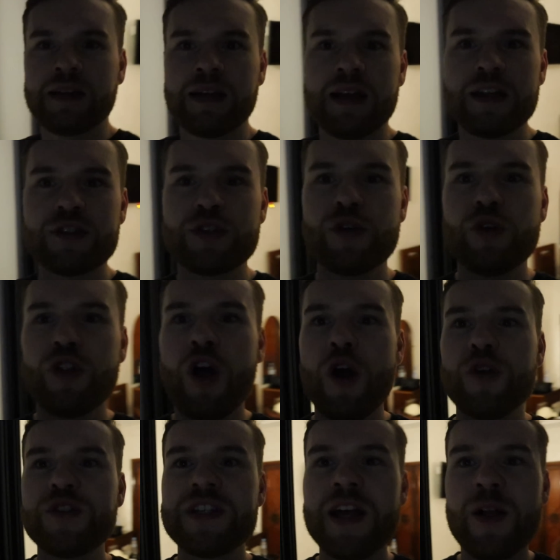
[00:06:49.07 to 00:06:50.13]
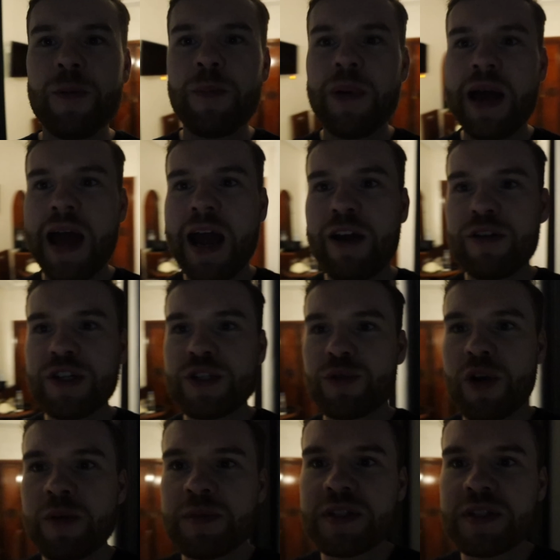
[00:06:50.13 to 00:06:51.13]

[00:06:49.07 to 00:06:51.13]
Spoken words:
It's called Hotel Paris where I'm